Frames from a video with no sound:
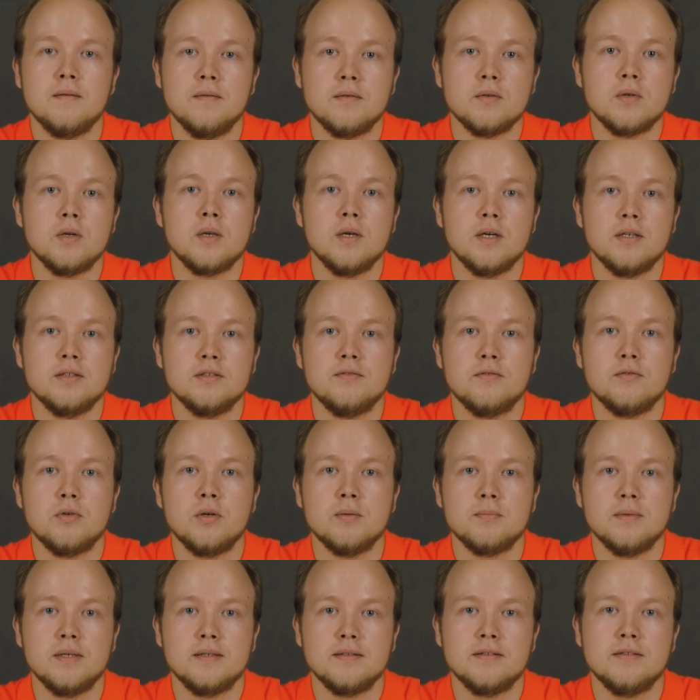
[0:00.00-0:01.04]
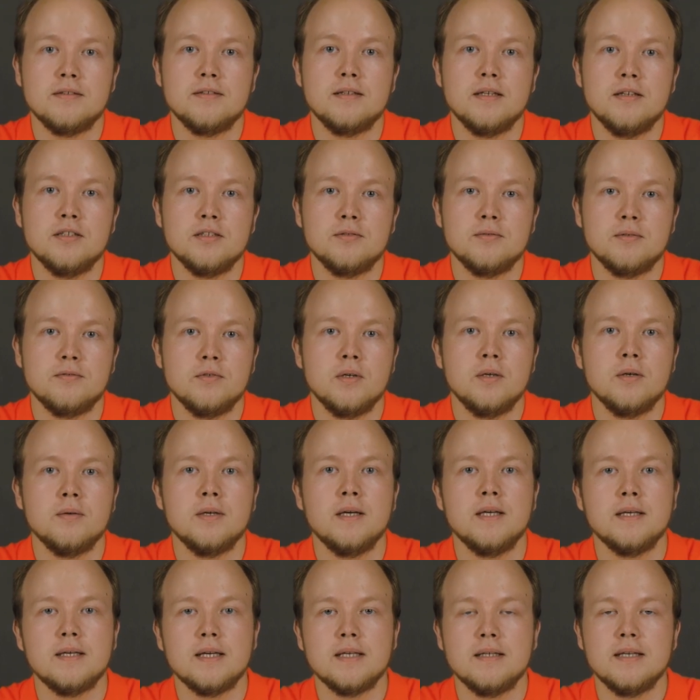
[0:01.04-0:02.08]
Cards of formats such as
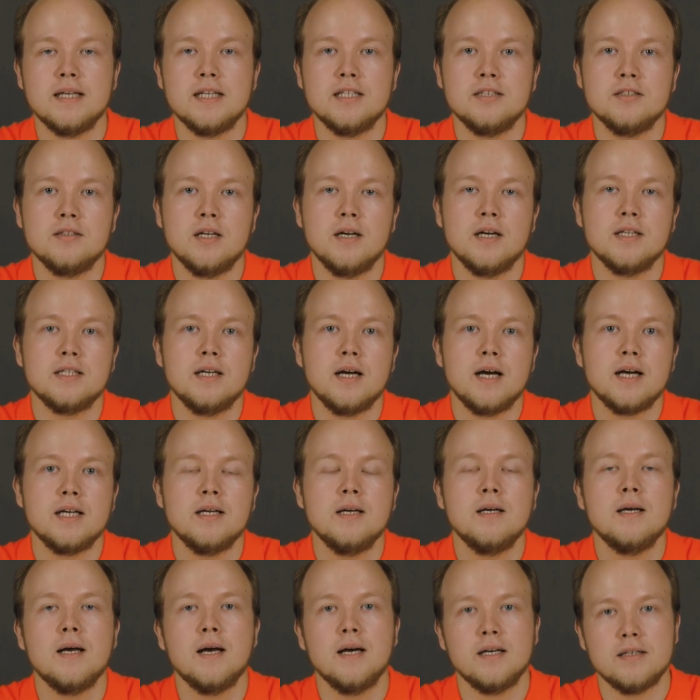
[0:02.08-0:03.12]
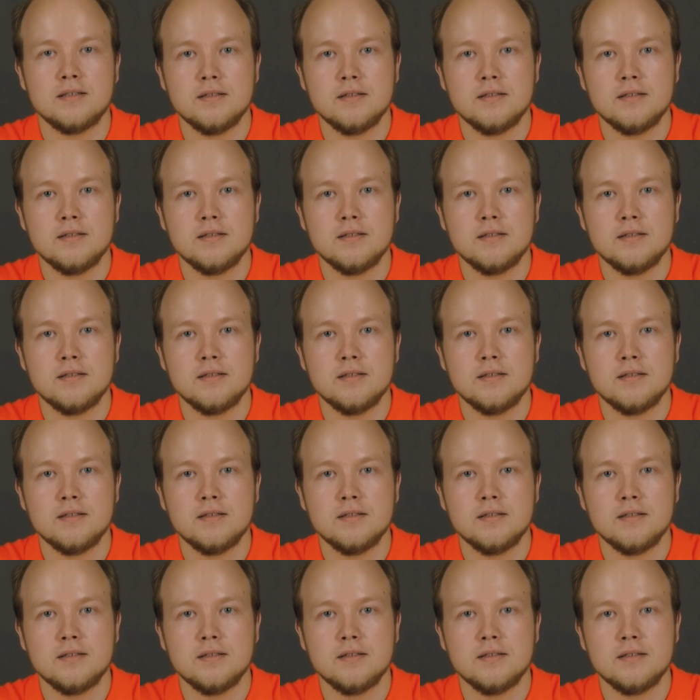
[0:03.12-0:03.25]
Mifare and HID iClass